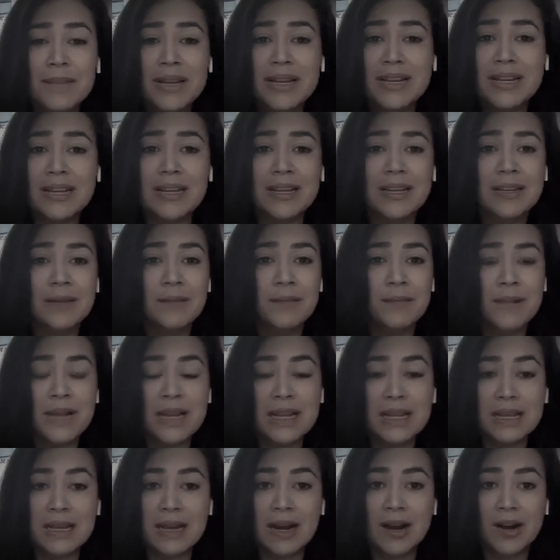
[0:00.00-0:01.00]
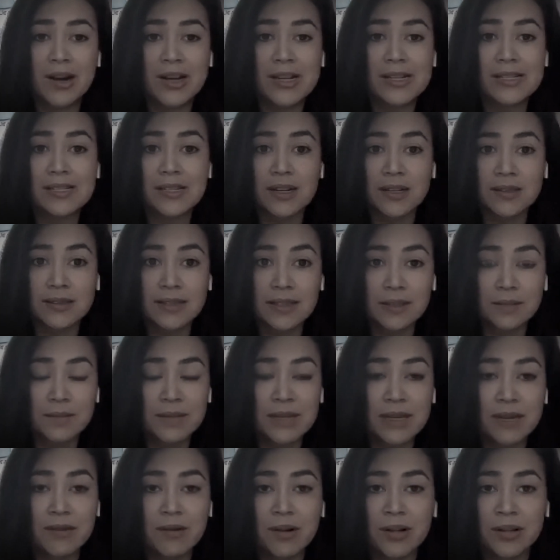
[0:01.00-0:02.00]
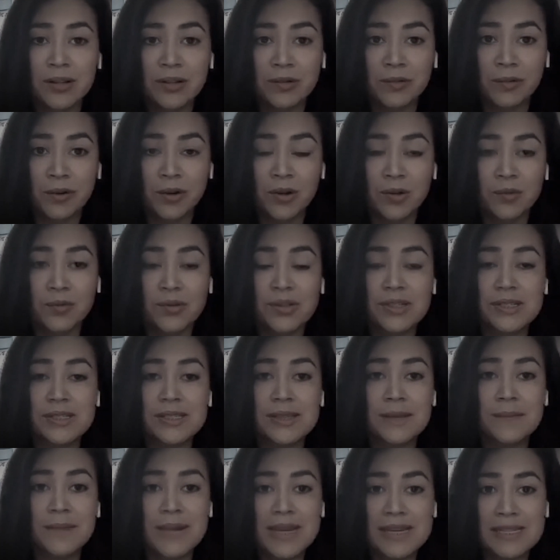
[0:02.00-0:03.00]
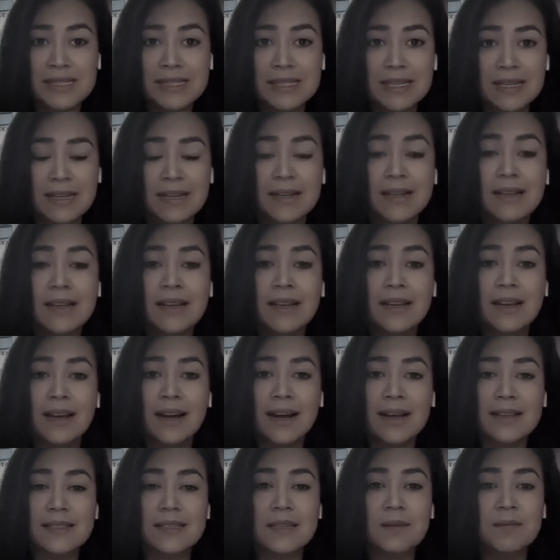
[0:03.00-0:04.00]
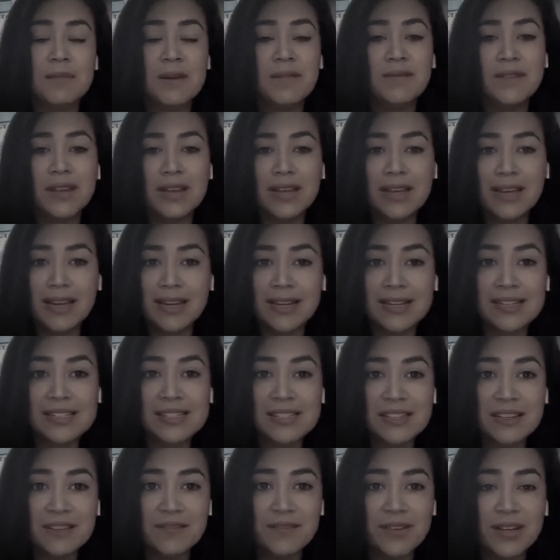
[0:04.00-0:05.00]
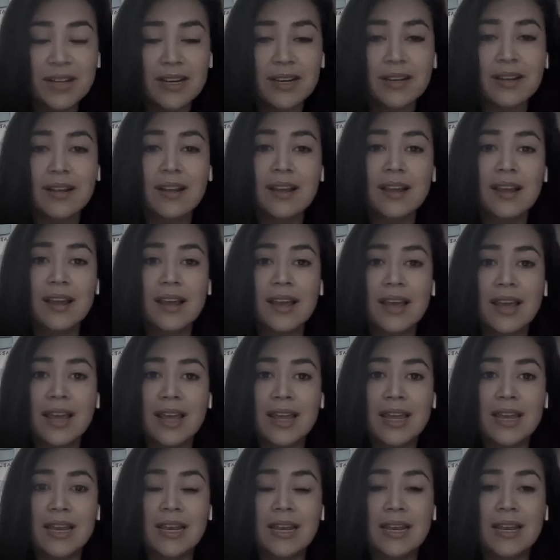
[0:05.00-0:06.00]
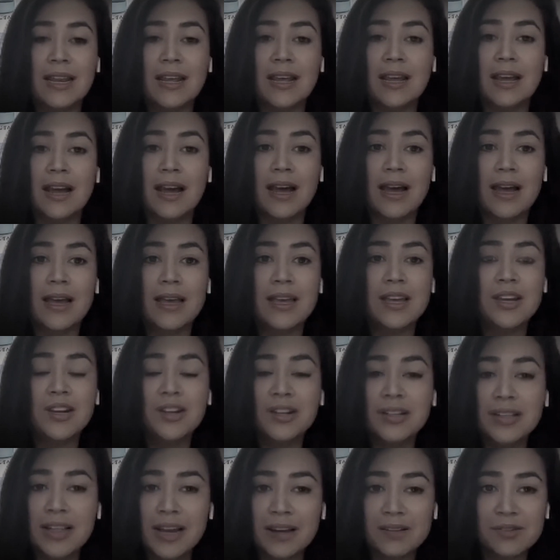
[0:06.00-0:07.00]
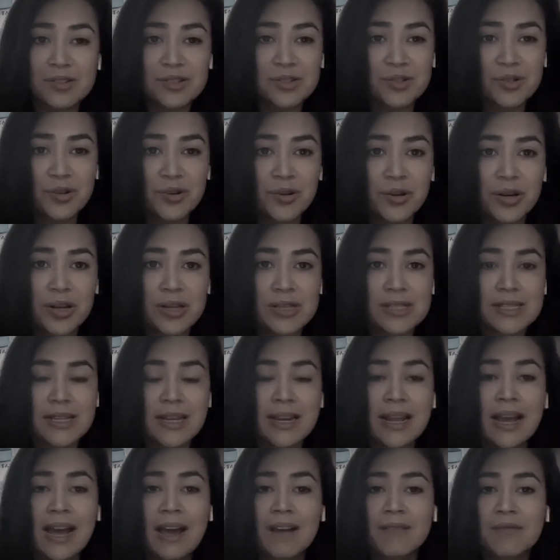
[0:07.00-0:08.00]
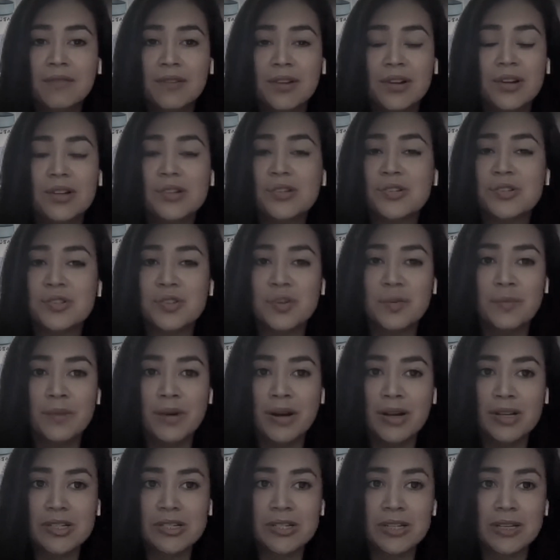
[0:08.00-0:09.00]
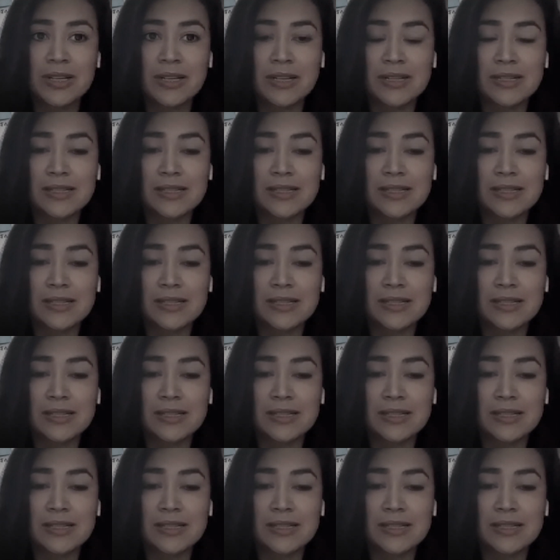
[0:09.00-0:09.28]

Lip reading: many artists contact me around the world, which is amazing, asking me if they can exhibit. And I hear a lot of stories and I have learned so much, and